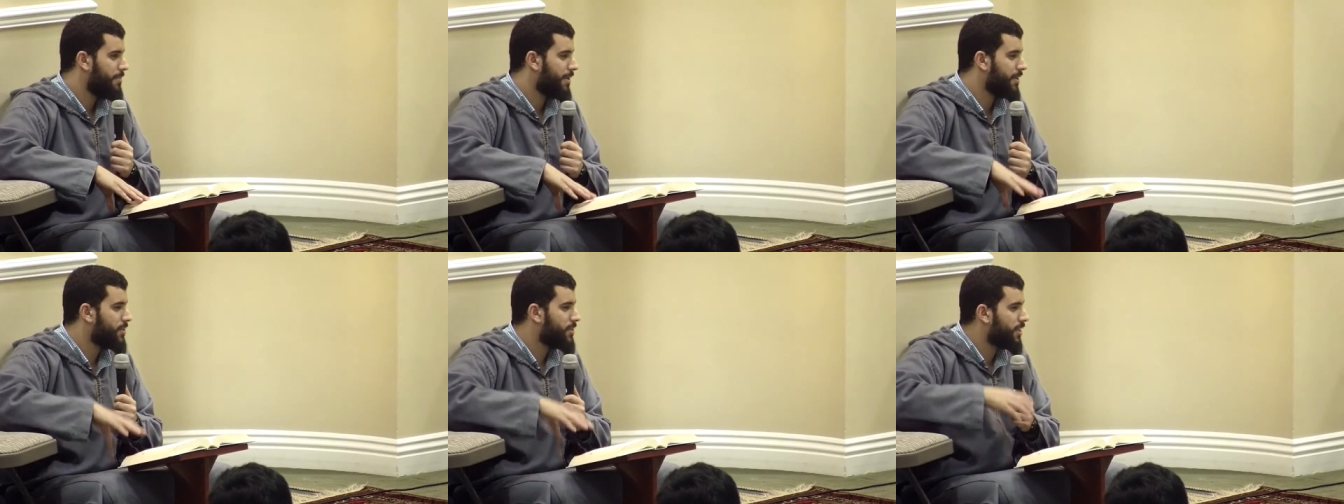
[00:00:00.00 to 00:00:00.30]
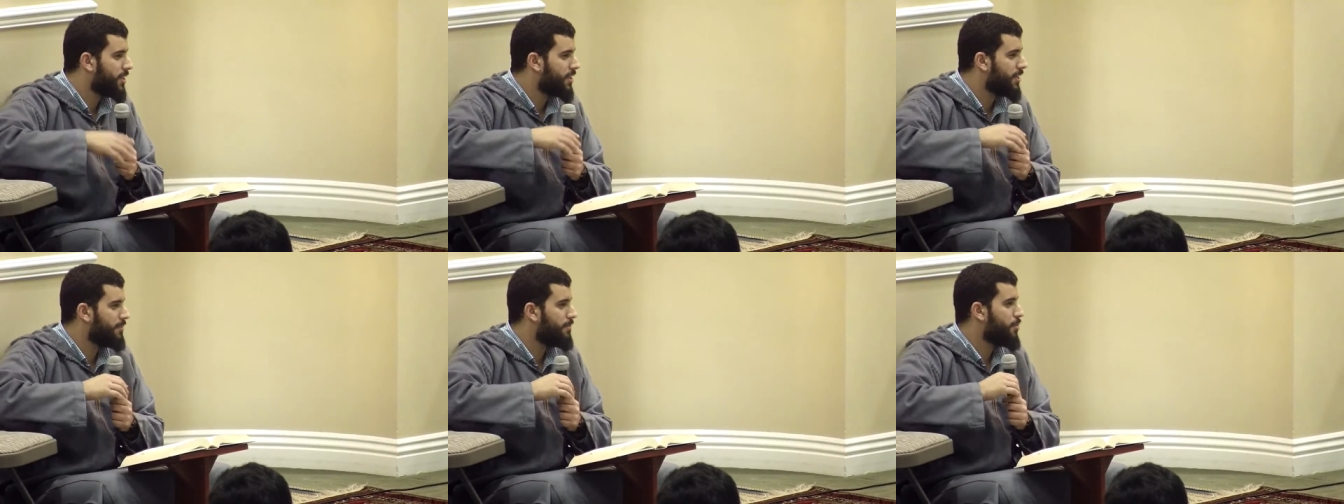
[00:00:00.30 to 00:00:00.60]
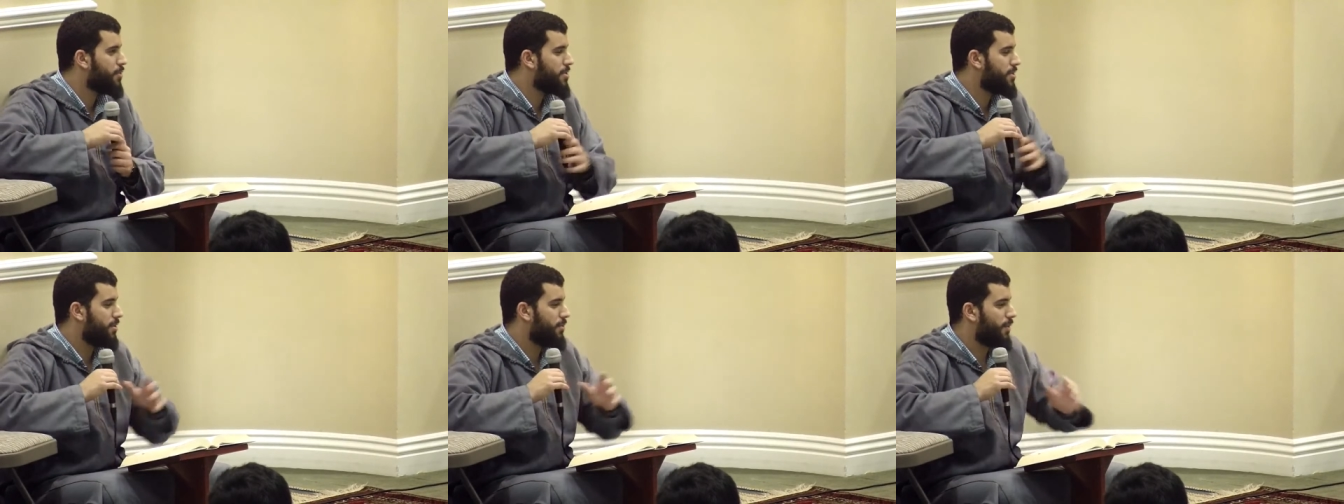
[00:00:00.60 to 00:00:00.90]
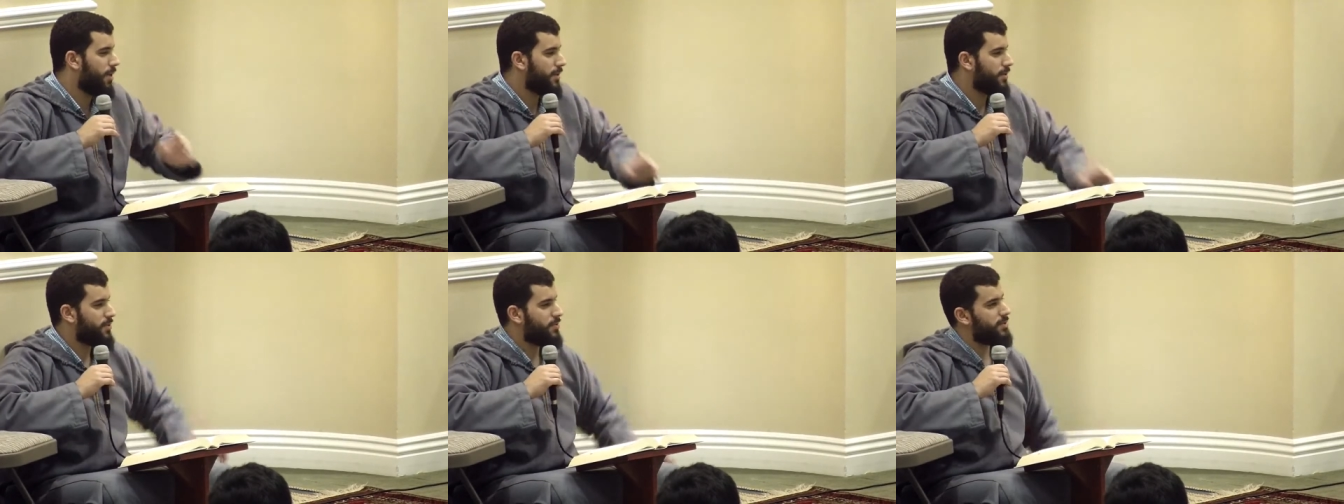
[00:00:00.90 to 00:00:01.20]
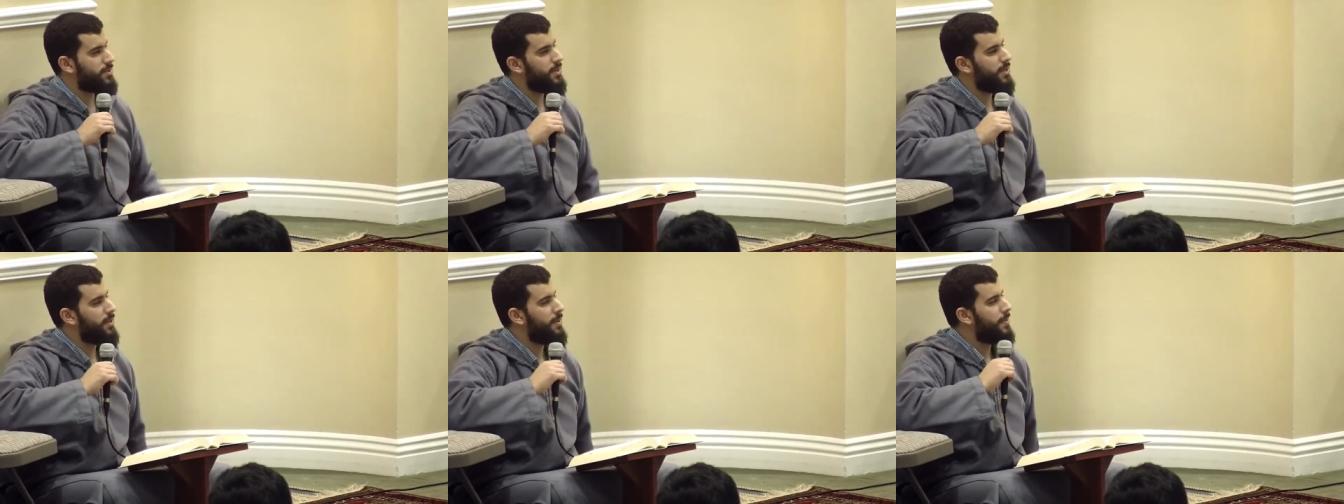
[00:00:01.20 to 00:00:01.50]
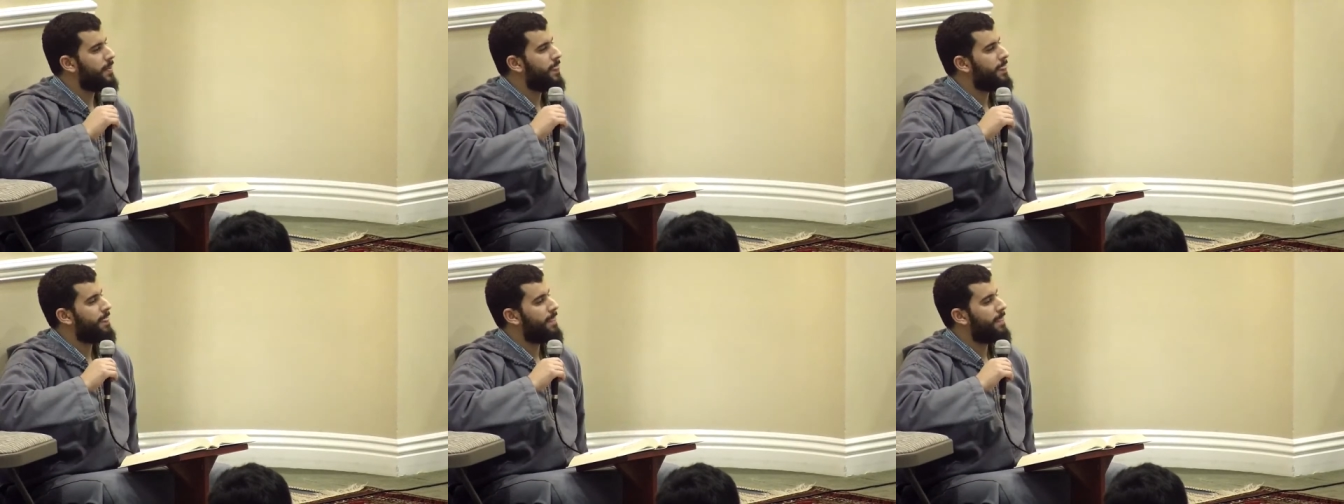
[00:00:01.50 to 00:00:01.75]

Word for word: We mentioned it more than once.